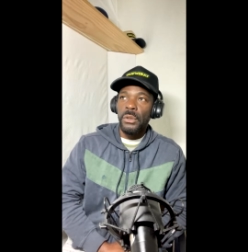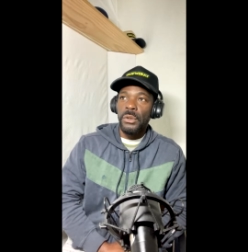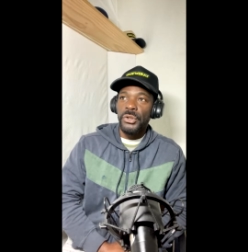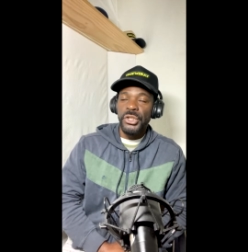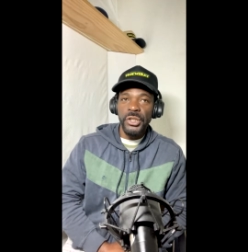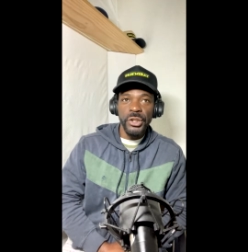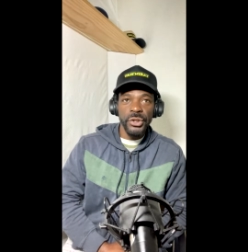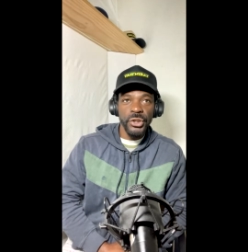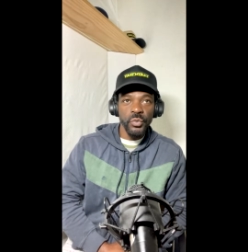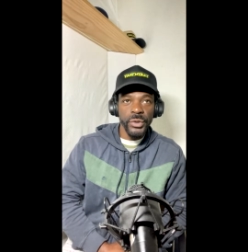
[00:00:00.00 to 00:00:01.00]
She
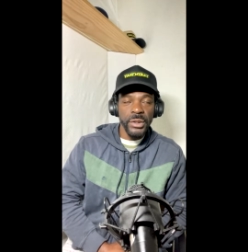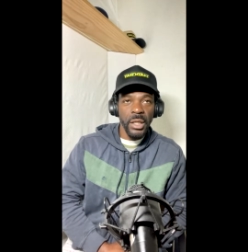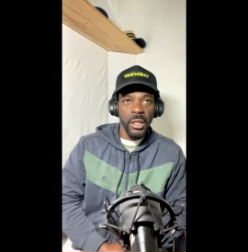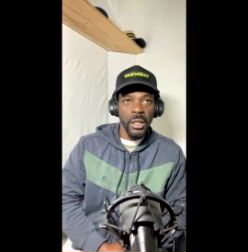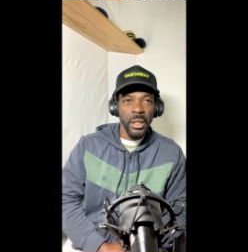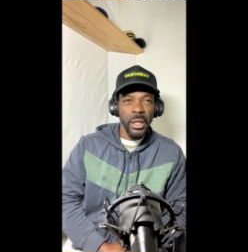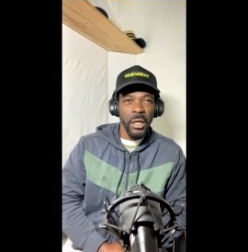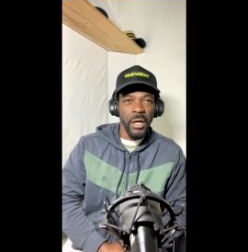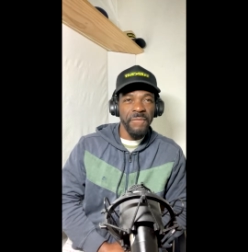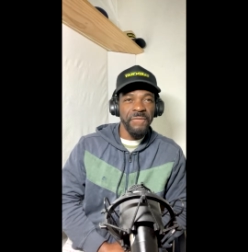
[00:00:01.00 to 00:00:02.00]
was a
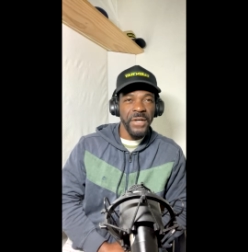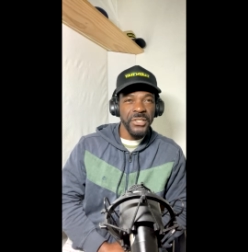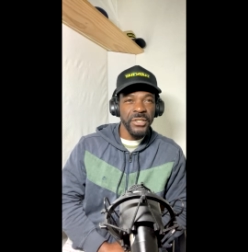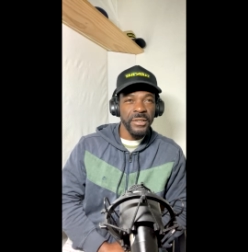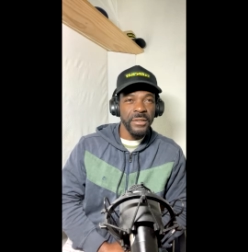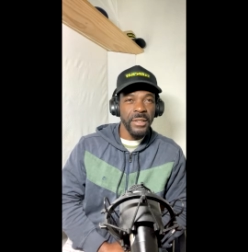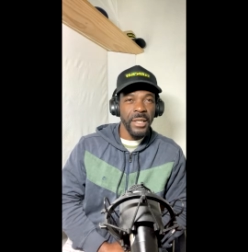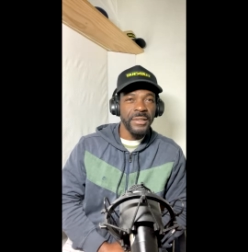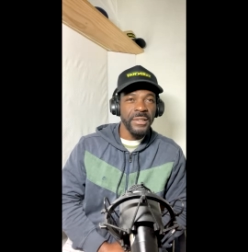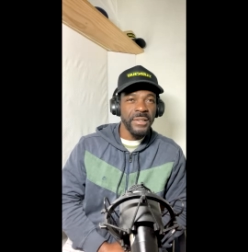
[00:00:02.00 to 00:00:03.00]
fashion a
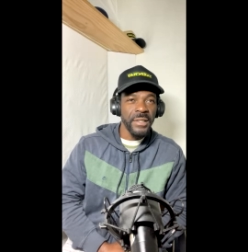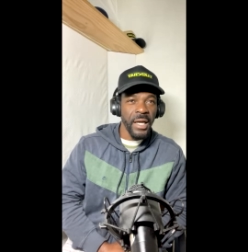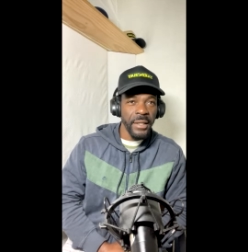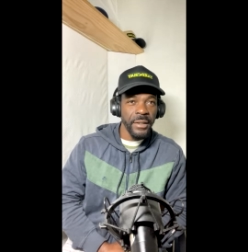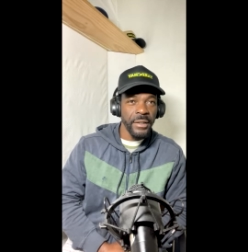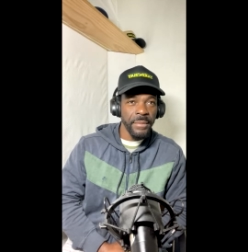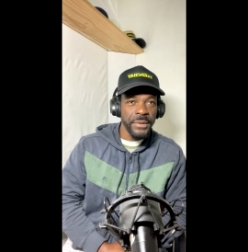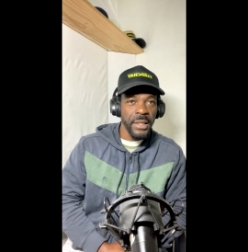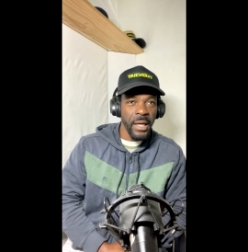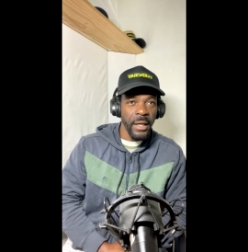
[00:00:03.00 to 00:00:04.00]
designer them
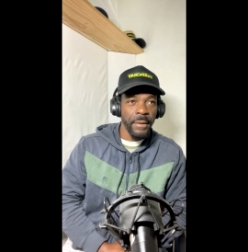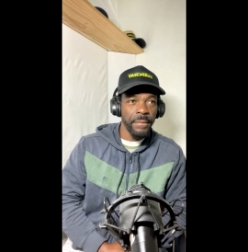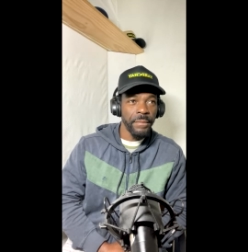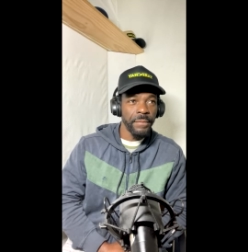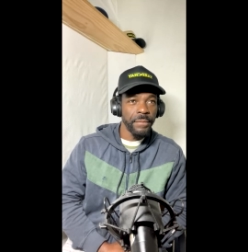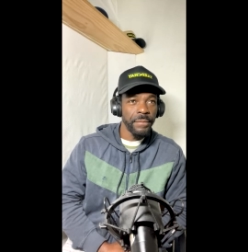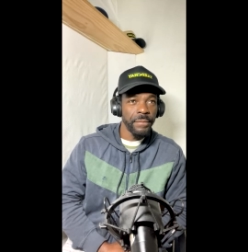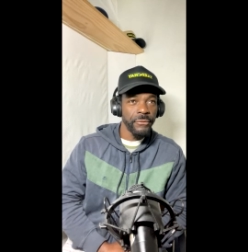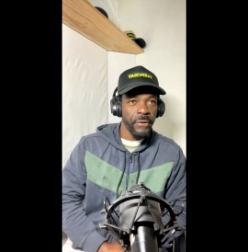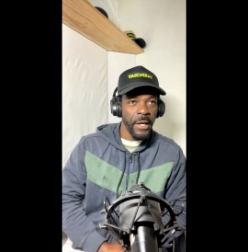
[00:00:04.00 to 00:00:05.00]
time,
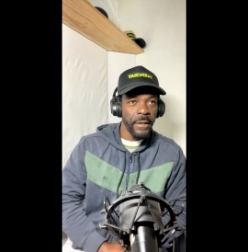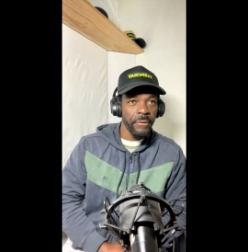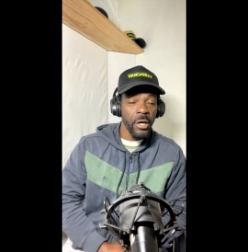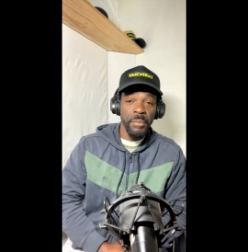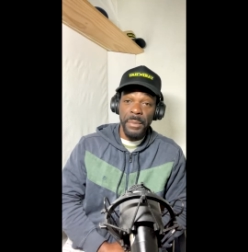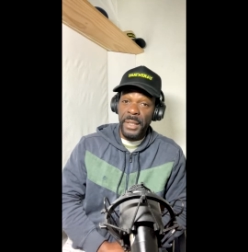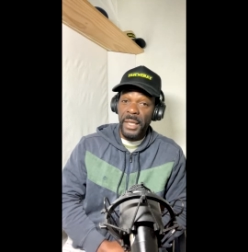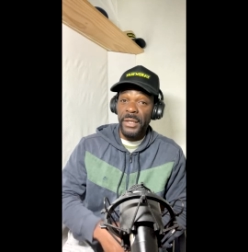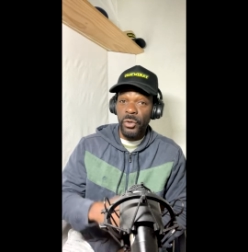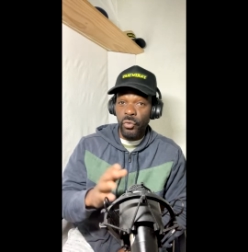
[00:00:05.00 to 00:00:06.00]
right? Because remember they
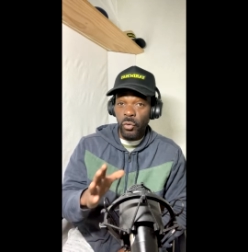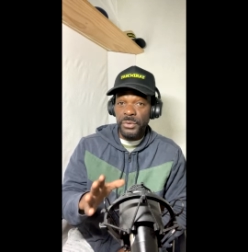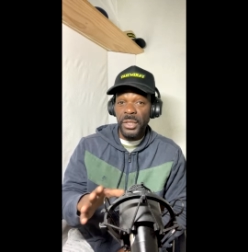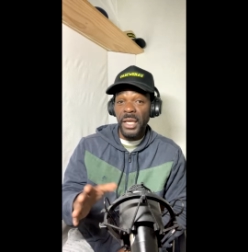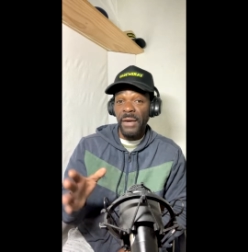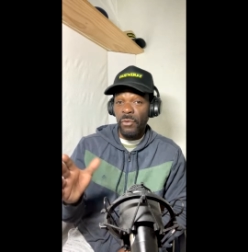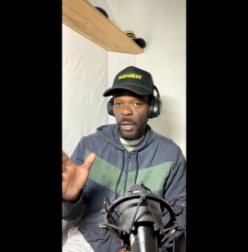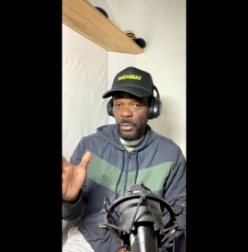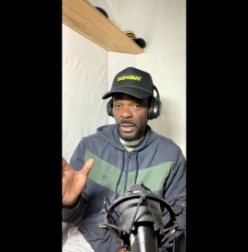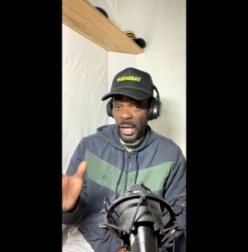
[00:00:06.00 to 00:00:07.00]
had the group, so they have a
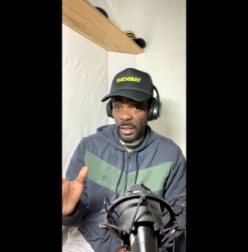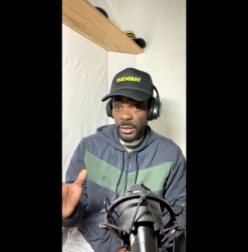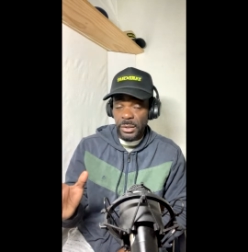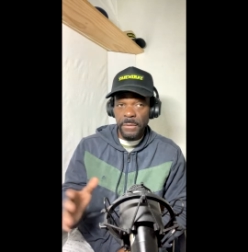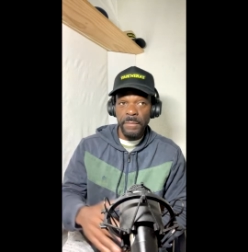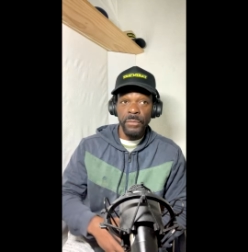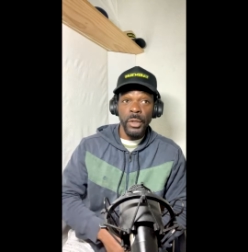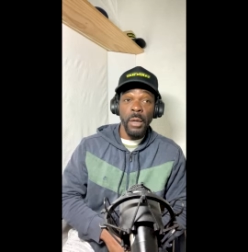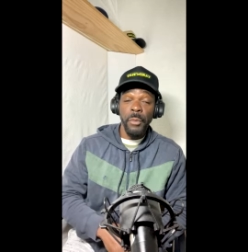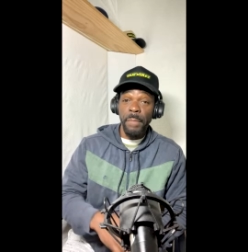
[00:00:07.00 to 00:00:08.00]
couple of dollars.
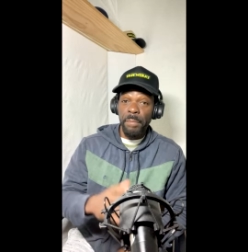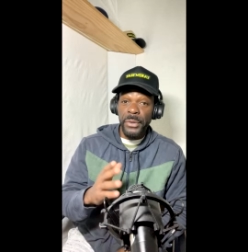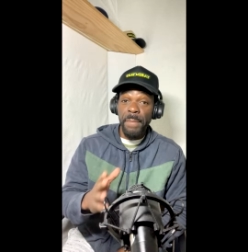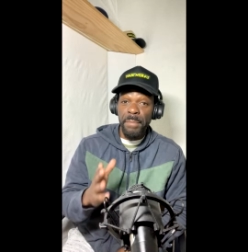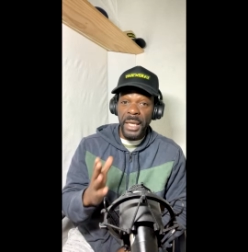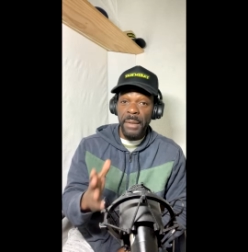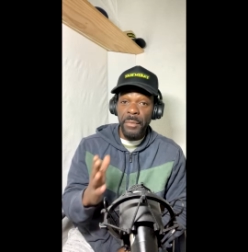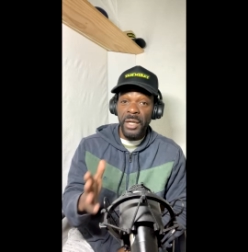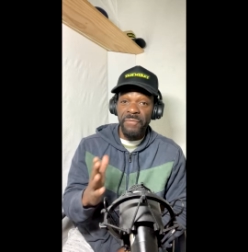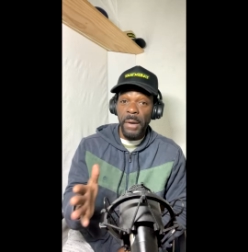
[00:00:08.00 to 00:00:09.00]
But the main
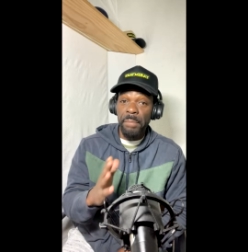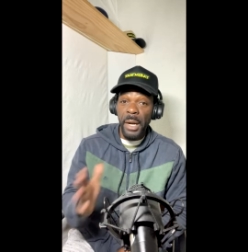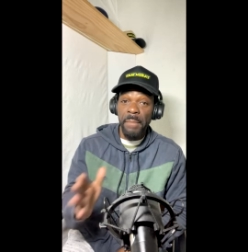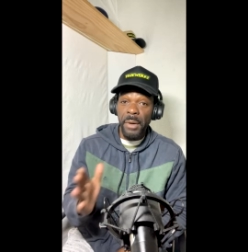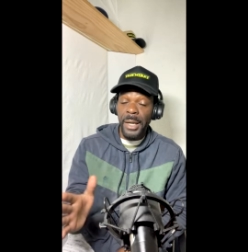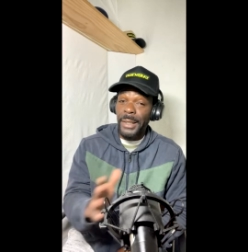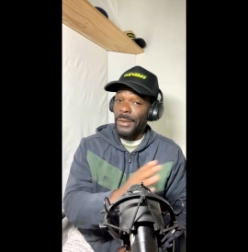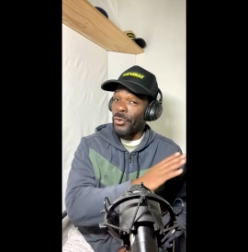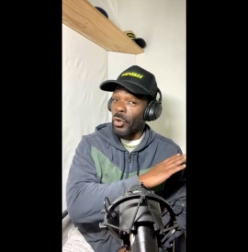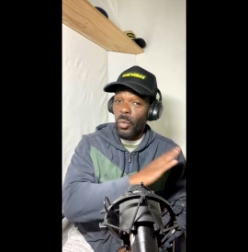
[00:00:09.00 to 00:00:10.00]
money from Bob Marley,
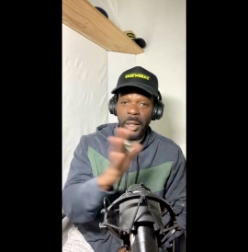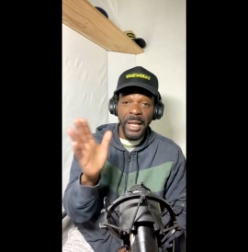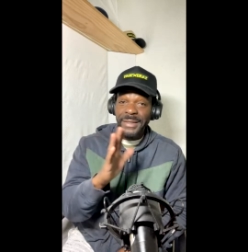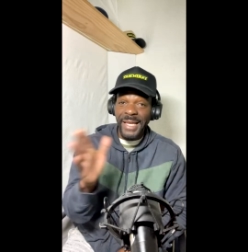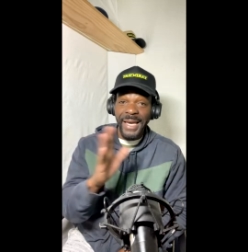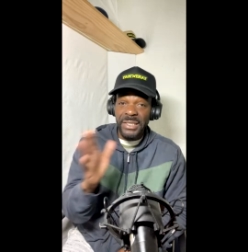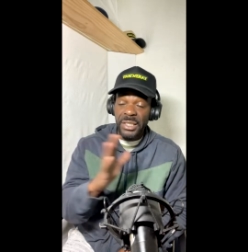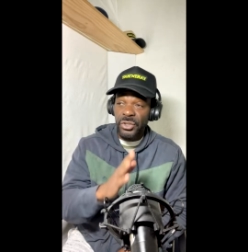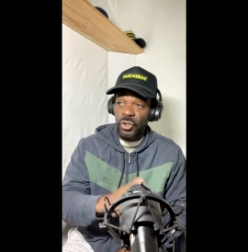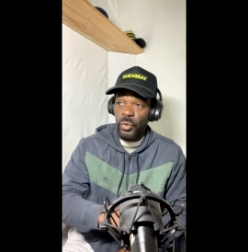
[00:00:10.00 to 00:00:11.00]
no one has
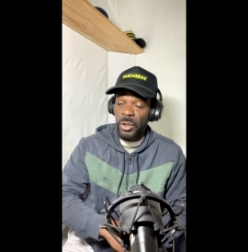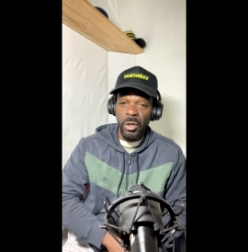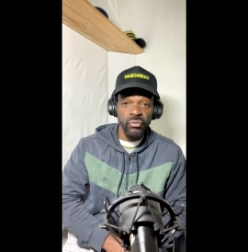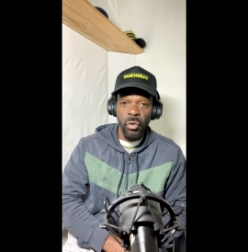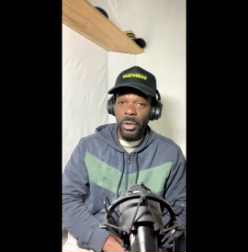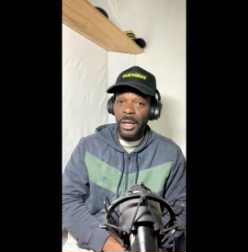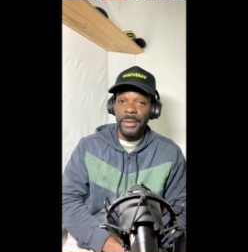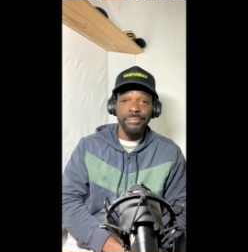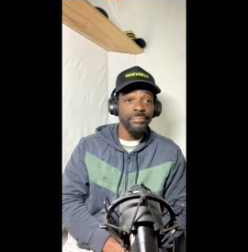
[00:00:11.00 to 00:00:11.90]
access to it. Because Rohan,